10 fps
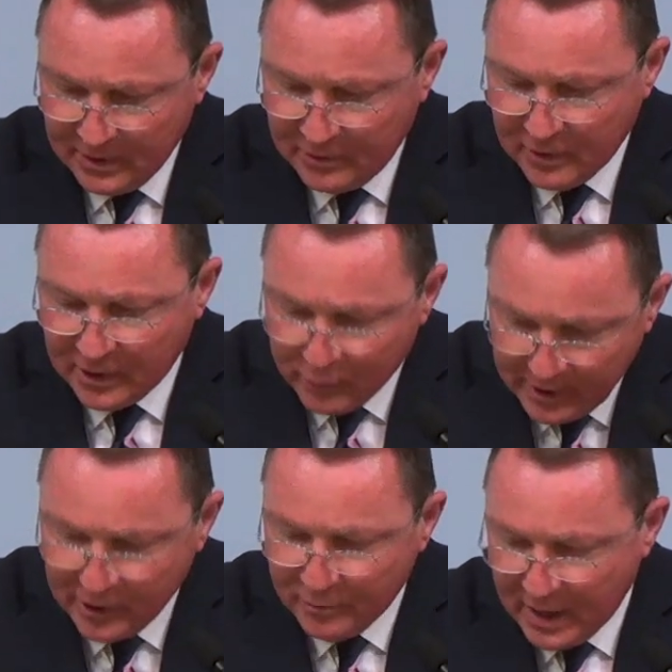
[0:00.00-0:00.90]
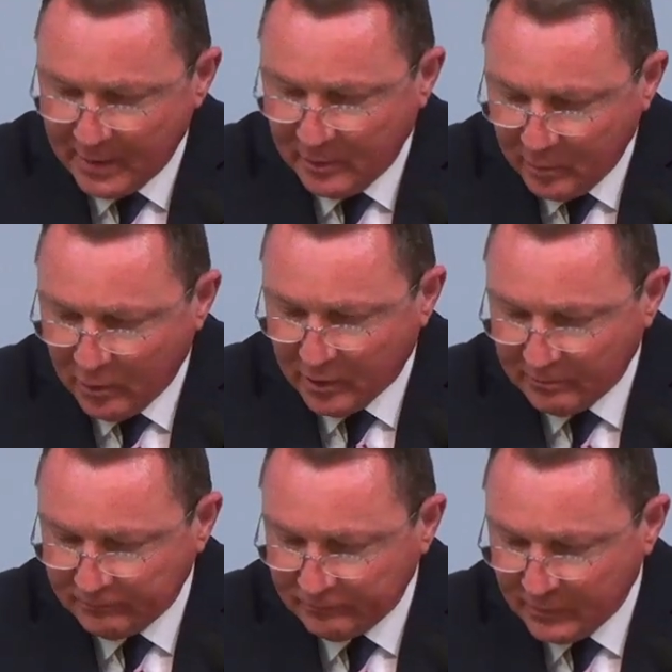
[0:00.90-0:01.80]
try to read your Bible more,
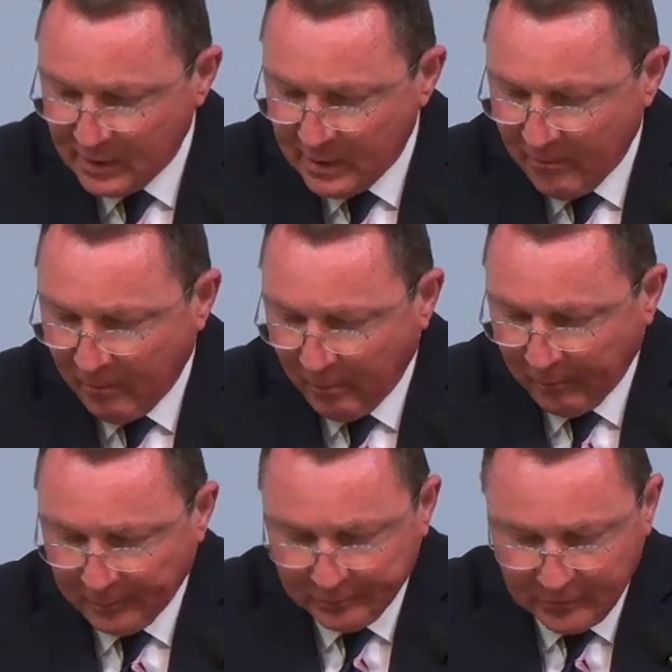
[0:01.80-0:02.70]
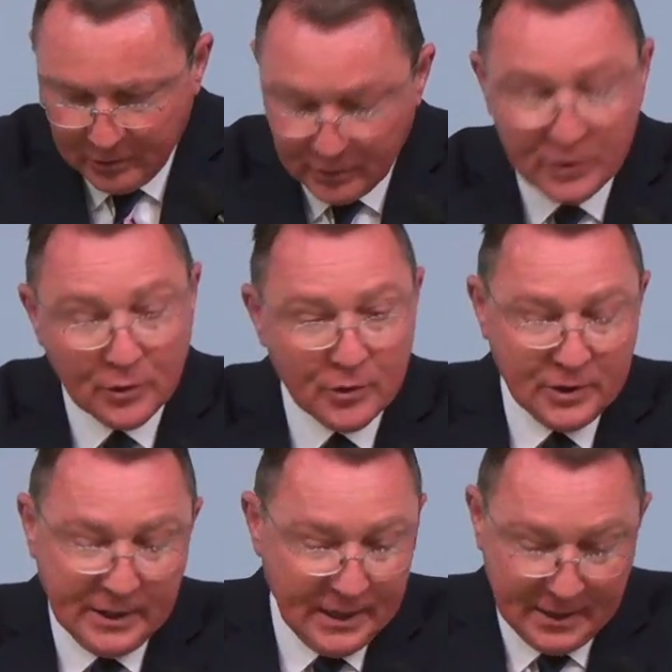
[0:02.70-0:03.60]
to endure
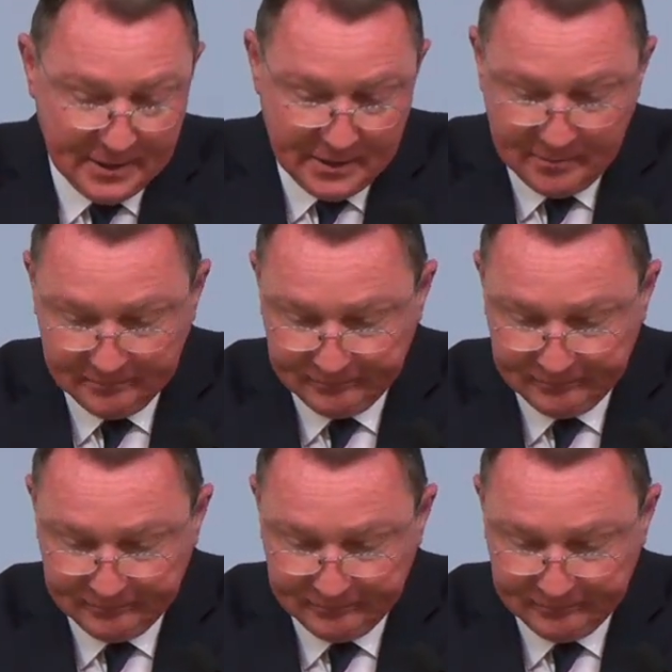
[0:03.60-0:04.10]
to the end,